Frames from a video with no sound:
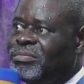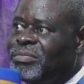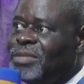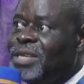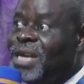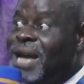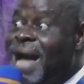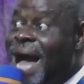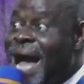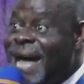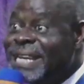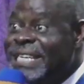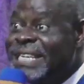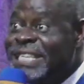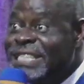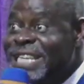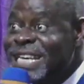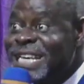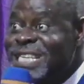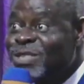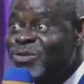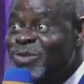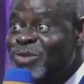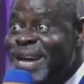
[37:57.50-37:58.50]
And in
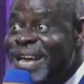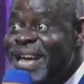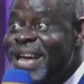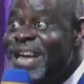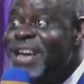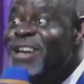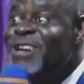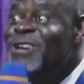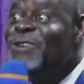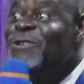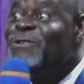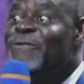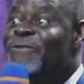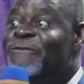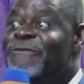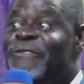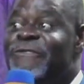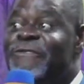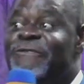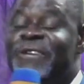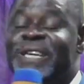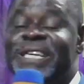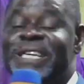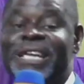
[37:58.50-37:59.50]
this way, you
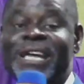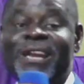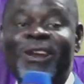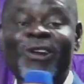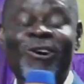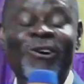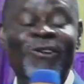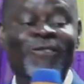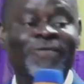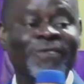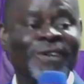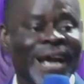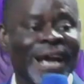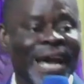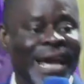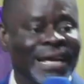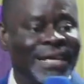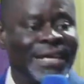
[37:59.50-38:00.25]
fulfill the law of Christ.